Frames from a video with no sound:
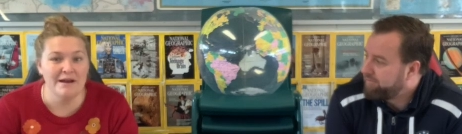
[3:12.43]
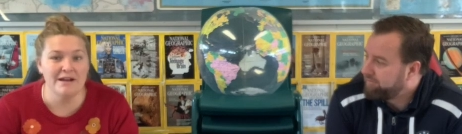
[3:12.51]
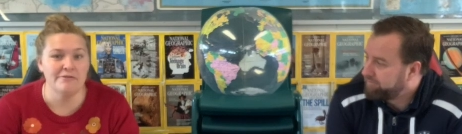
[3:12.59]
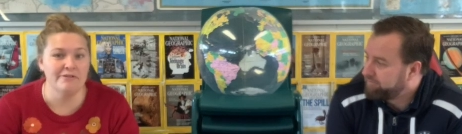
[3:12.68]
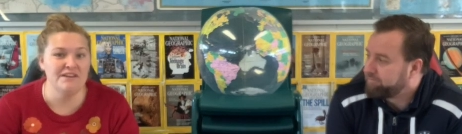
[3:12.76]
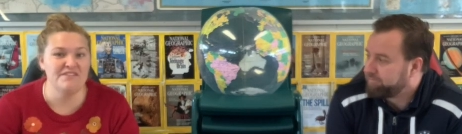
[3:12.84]

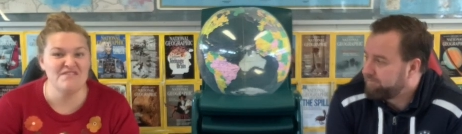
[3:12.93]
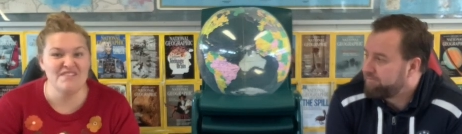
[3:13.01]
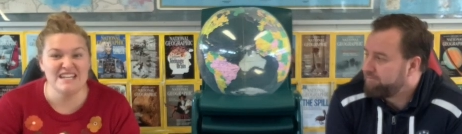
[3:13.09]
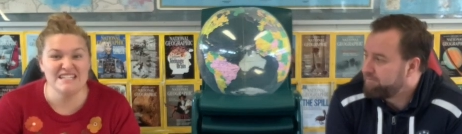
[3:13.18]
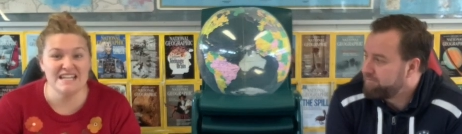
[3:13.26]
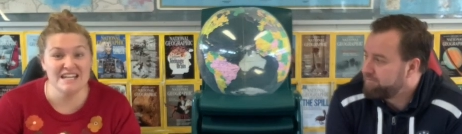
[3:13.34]
Speaker 1: Barrier Reef? And
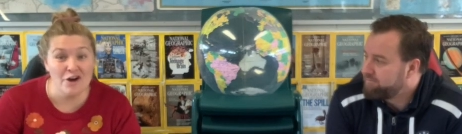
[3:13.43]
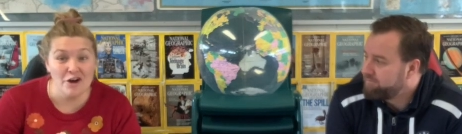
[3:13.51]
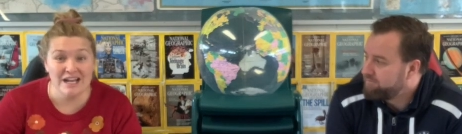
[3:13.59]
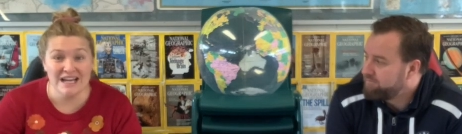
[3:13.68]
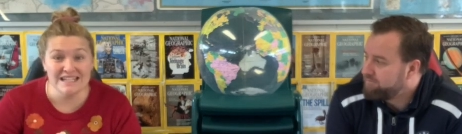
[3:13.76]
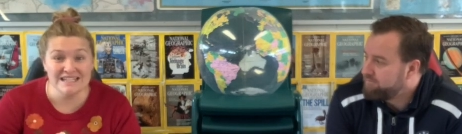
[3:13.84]
they said,
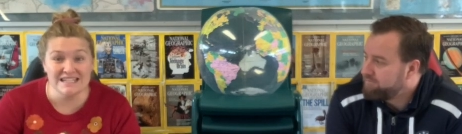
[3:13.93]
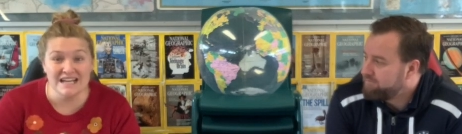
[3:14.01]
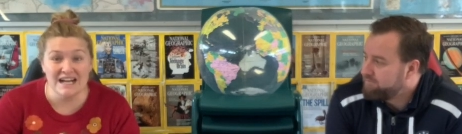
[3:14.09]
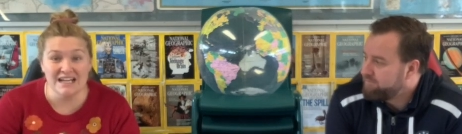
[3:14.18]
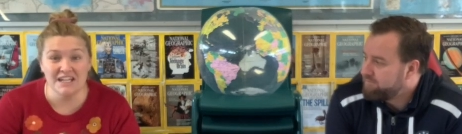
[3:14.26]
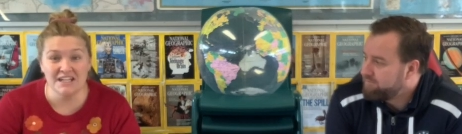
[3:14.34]
it's
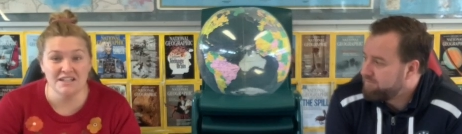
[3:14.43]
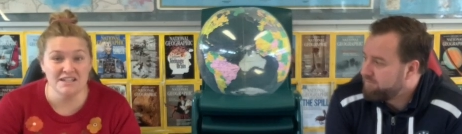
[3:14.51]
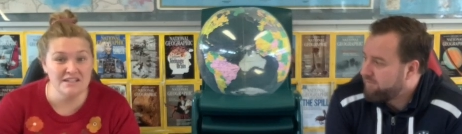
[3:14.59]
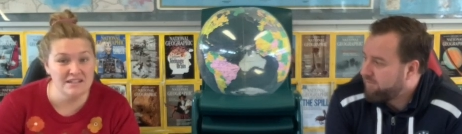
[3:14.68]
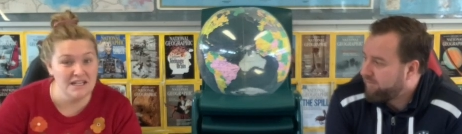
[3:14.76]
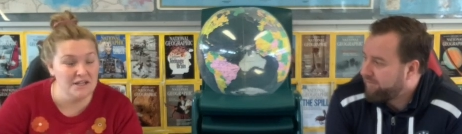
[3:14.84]
uh, in,
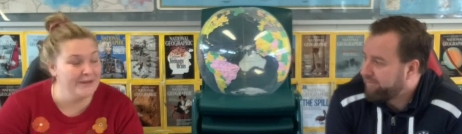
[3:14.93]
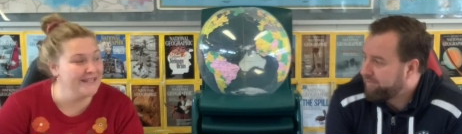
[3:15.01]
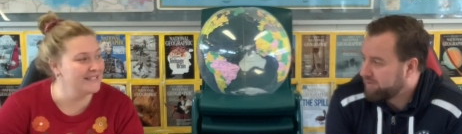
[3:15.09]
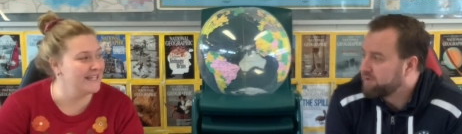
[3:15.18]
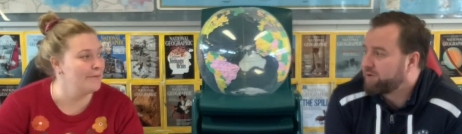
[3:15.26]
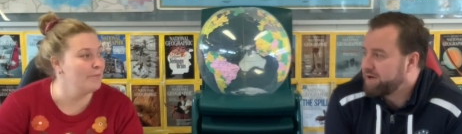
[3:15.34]
in
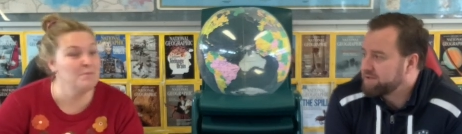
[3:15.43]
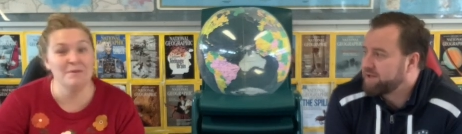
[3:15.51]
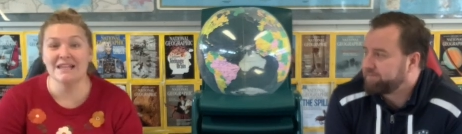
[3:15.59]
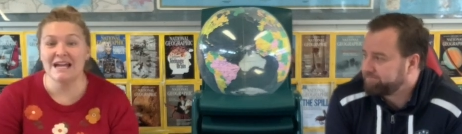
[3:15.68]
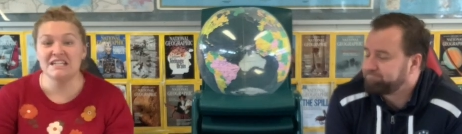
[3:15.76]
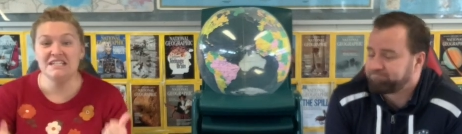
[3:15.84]
Queensland. We'd be
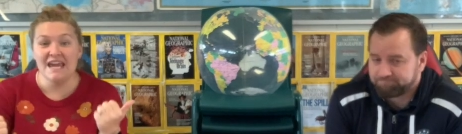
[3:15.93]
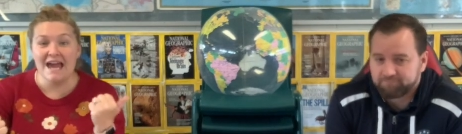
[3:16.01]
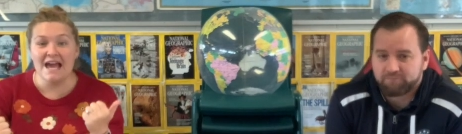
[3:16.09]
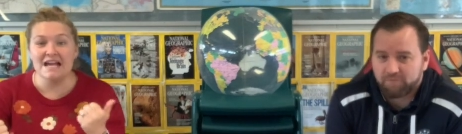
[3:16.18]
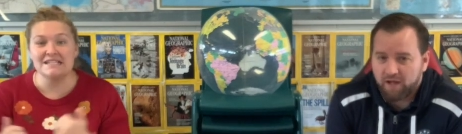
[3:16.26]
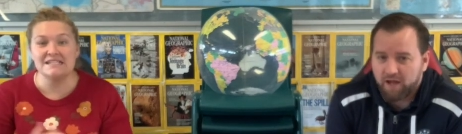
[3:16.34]
like, yes,
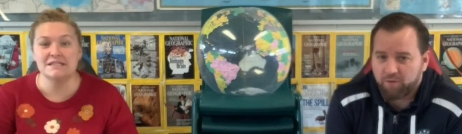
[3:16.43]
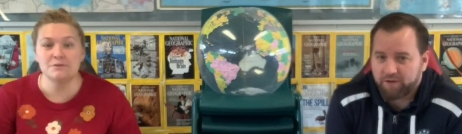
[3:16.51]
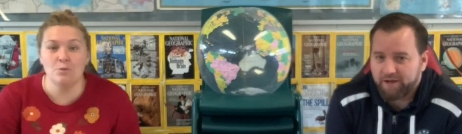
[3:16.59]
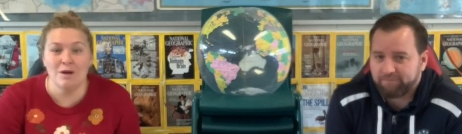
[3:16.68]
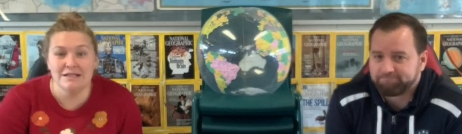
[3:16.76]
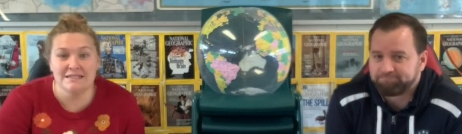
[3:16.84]
yeah, well,
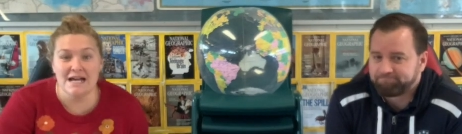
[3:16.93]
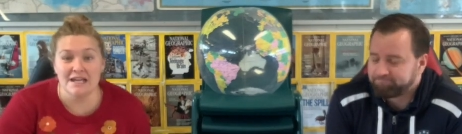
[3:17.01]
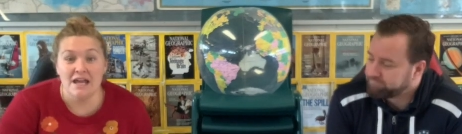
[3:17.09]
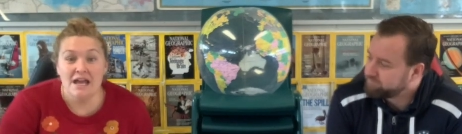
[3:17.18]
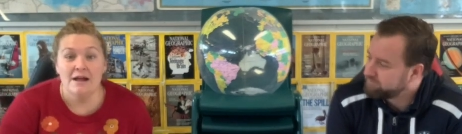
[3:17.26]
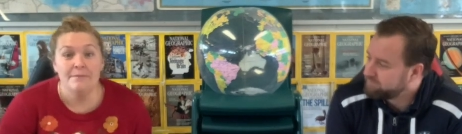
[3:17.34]
done. well done.
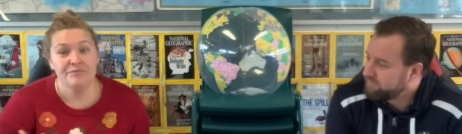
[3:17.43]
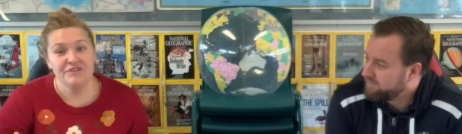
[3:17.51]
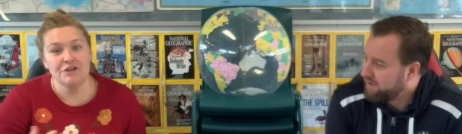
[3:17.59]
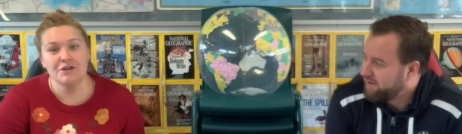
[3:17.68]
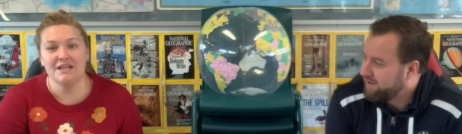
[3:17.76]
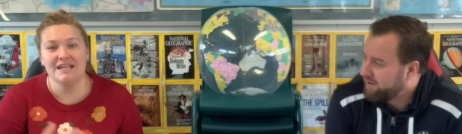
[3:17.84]

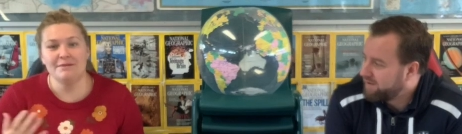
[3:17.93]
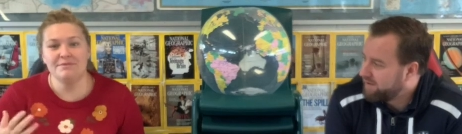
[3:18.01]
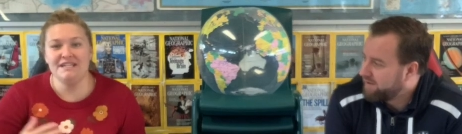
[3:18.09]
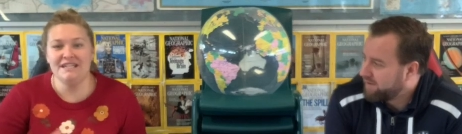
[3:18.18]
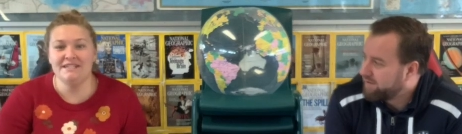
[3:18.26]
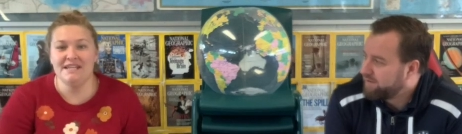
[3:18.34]
You know, you get up
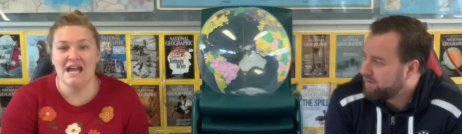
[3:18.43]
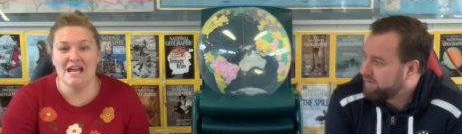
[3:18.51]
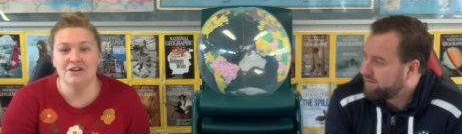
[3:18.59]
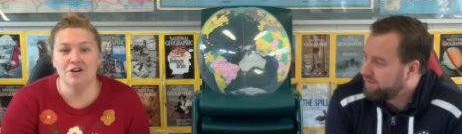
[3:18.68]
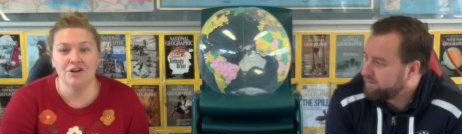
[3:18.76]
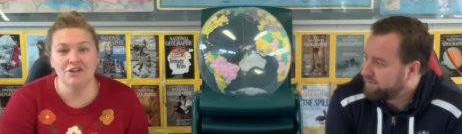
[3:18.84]
to year 10,
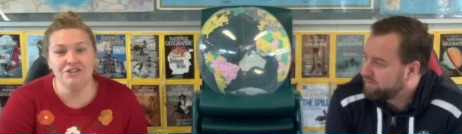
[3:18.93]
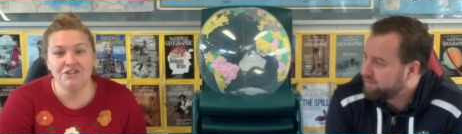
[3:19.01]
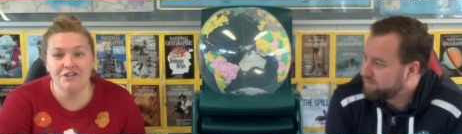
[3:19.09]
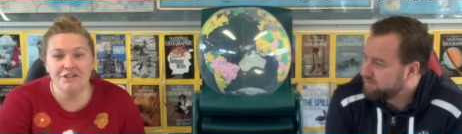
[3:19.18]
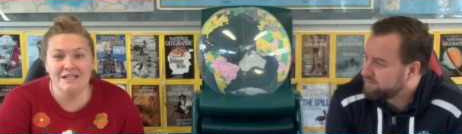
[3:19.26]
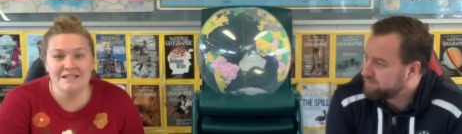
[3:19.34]
oh, you
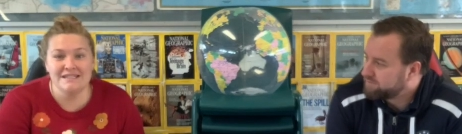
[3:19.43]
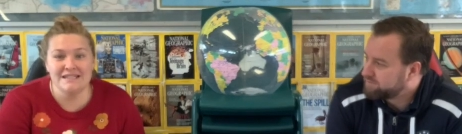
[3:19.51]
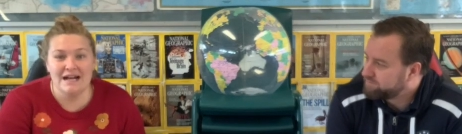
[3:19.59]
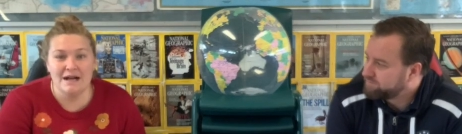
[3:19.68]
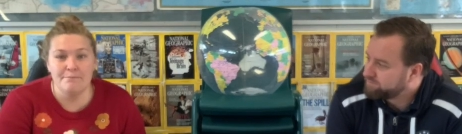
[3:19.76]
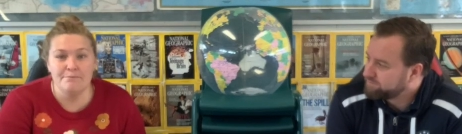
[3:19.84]
know, it's,
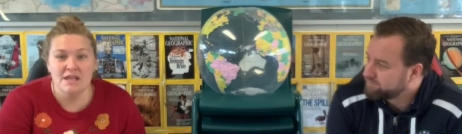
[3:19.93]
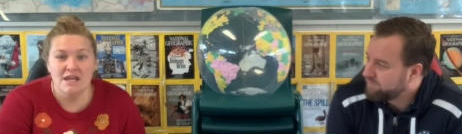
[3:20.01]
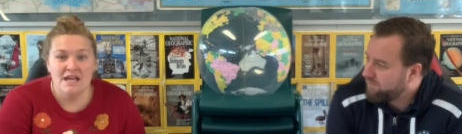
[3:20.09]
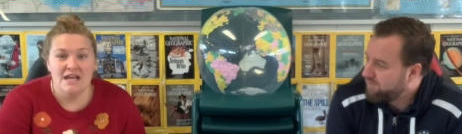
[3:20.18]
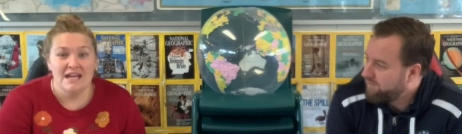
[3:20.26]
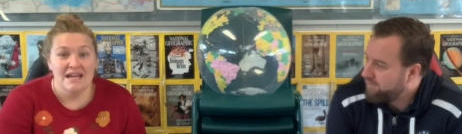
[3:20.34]
um,
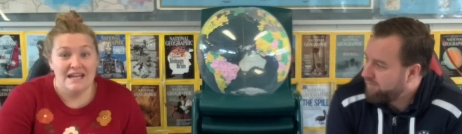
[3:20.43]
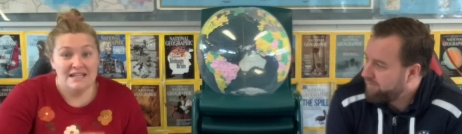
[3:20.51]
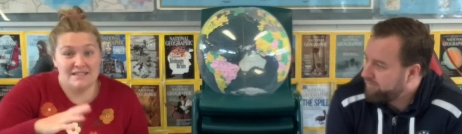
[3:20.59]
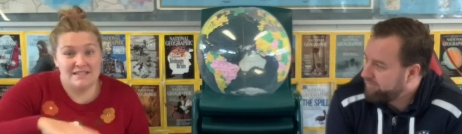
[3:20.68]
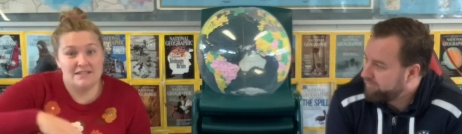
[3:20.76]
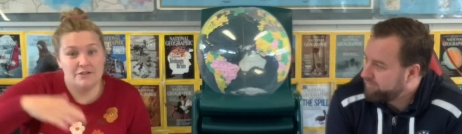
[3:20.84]

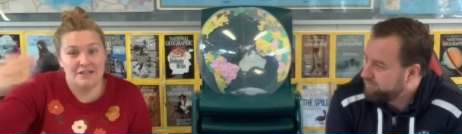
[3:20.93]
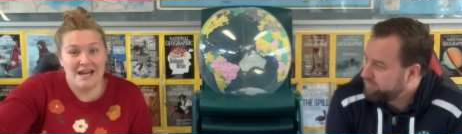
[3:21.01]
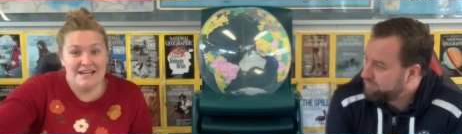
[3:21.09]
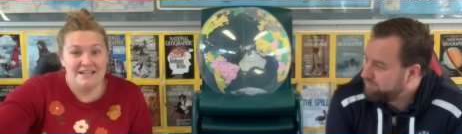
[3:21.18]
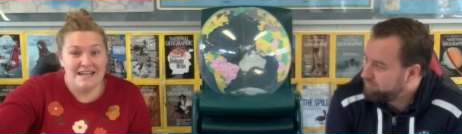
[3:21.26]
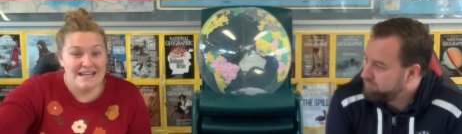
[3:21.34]
it's
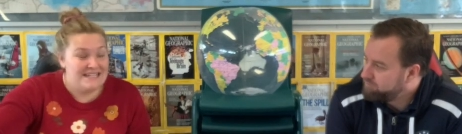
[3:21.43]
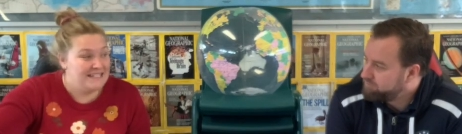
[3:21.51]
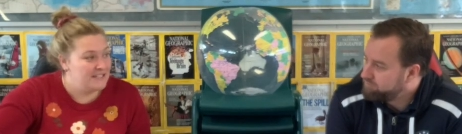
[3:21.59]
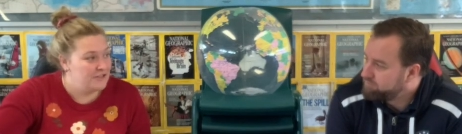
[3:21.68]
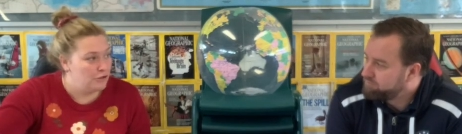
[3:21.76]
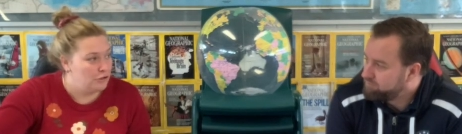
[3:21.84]
located
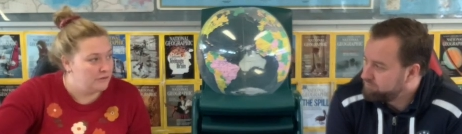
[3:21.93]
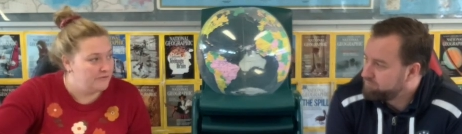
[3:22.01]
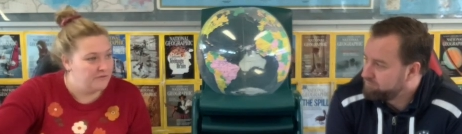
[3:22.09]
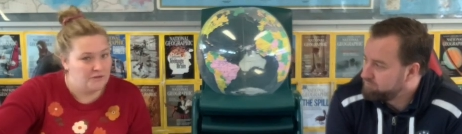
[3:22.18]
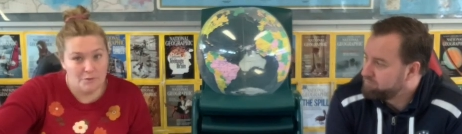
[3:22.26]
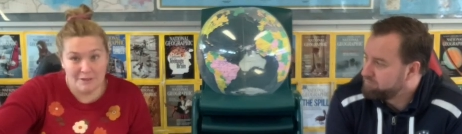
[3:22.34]
east
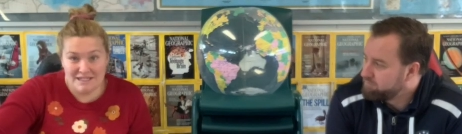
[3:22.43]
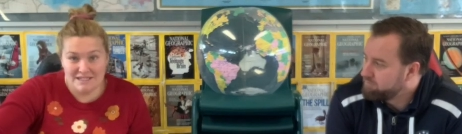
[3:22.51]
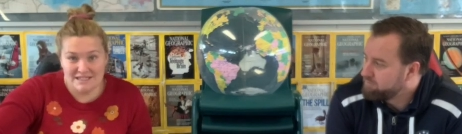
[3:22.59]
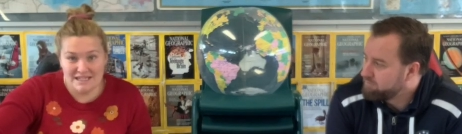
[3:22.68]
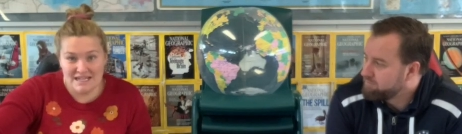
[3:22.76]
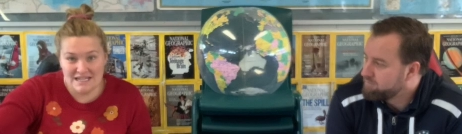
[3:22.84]
of
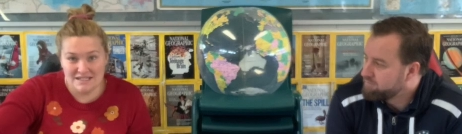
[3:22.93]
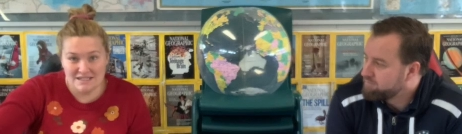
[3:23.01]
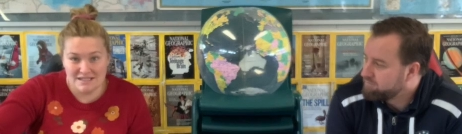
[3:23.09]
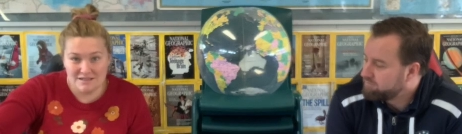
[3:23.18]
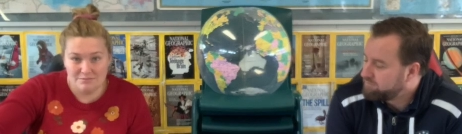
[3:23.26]
Queensland,